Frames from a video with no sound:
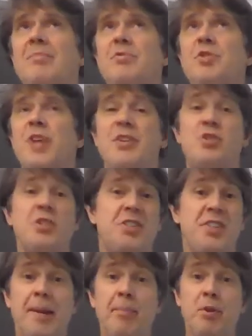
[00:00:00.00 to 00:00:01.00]
change in
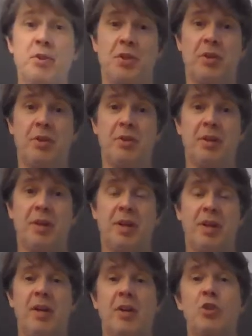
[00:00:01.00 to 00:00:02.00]
temperature.
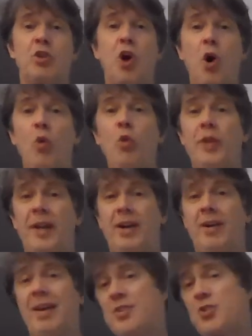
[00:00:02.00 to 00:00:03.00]
Cold
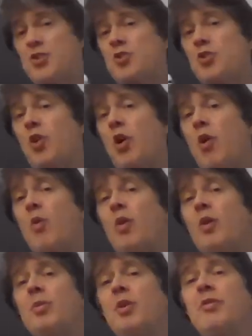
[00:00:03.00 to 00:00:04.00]
air has
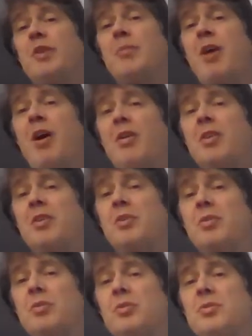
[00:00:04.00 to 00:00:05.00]
slower moving
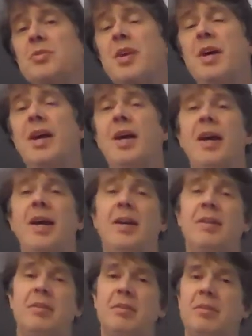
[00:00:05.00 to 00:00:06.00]
molecules,
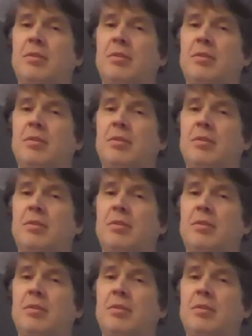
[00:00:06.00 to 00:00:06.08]
and